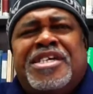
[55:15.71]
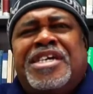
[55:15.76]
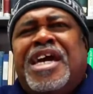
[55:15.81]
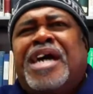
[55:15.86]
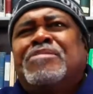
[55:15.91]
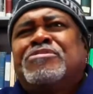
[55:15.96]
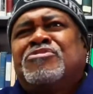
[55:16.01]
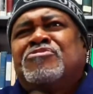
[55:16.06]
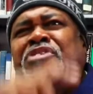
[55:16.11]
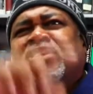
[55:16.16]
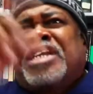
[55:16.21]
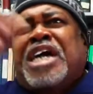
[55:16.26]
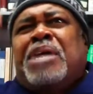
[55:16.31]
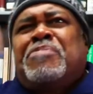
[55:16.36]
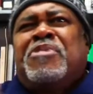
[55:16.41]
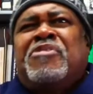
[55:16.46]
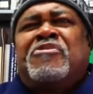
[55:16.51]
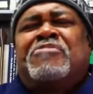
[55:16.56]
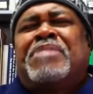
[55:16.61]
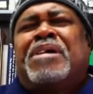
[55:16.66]
cap, do a
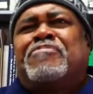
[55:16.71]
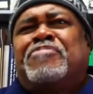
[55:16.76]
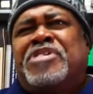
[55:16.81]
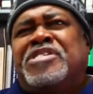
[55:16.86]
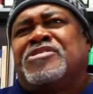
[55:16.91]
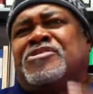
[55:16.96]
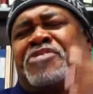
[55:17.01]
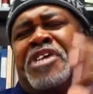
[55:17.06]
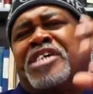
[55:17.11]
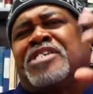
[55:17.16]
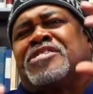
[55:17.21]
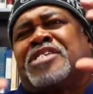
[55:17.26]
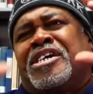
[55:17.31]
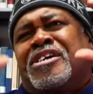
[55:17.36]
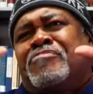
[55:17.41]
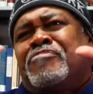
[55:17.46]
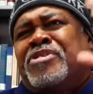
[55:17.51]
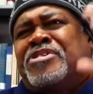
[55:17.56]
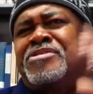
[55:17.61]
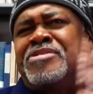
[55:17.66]
cap over my piece so they can
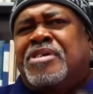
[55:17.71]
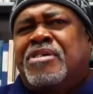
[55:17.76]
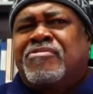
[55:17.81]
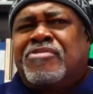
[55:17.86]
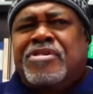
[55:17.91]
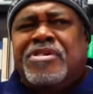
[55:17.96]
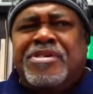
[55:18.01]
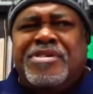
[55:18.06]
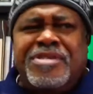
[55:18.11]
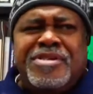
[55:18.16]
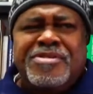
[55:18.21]
take a picture of it.